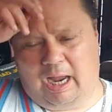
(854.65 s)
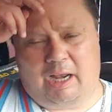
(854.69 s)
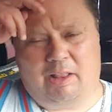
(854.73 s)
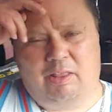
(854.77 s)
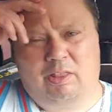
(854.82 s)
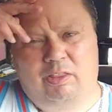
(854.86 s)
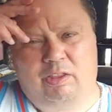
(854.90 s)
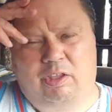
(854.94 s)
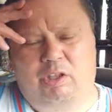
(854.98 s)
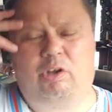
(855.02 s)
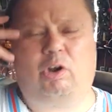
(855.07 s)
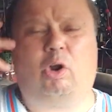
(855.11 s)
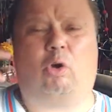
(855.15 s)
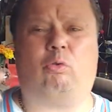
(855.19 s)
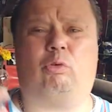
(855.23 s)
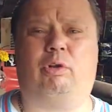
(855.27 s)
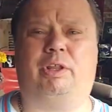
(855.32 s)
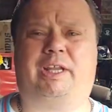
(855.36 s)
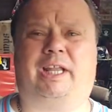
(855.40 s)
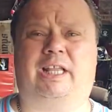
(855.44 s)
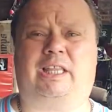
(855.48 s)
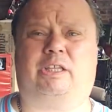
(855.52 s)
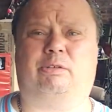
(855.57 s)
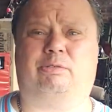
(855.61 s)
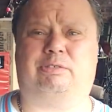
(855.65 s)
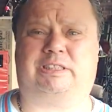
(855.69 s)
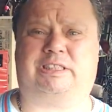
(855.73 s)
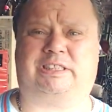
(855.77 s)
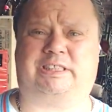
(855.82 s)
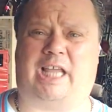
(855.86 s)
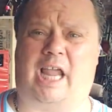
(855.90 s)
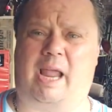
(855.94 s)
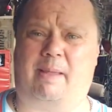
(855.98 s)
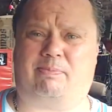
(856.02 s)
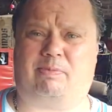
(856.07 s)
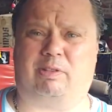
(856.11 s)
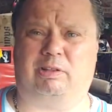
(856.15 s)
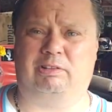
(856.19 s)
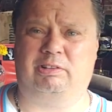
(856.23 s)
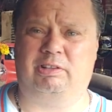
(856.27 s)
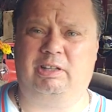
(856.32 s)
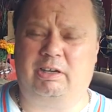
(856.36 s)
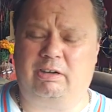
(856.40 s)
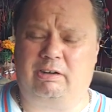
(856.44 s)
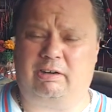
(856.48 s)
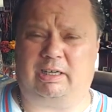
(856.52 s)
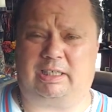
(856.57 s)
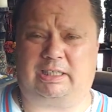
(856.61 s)
And you don't really get to escape the
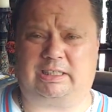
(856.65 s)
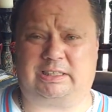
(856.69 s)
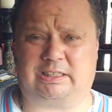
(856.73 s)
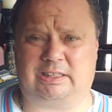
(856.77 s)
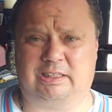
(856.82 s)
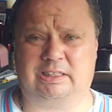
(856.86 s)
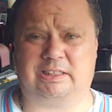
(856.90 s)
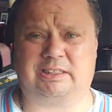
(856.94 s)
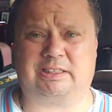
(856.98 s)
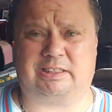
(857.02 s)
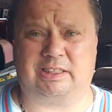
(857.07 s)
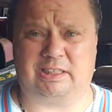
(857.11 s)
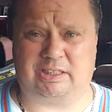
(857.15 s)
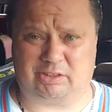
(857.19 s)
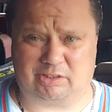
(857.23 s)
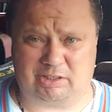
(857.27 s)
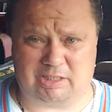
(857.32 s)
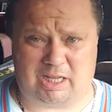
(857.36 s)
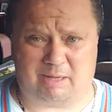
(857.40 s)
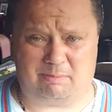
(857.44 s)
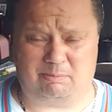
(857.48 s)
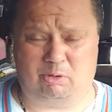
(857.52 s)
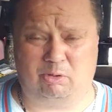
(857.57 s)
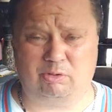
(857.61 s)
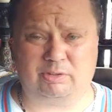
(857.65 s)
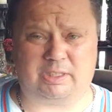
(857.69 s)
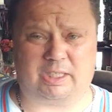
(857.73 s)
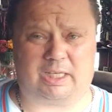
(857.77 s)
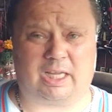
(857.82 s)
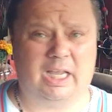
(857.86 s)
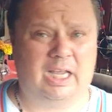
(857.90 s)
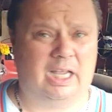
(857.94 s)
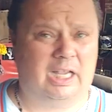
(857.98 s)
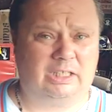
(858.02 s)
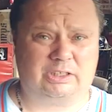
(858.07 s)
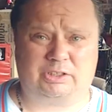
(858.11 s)
lyrics listening to that music.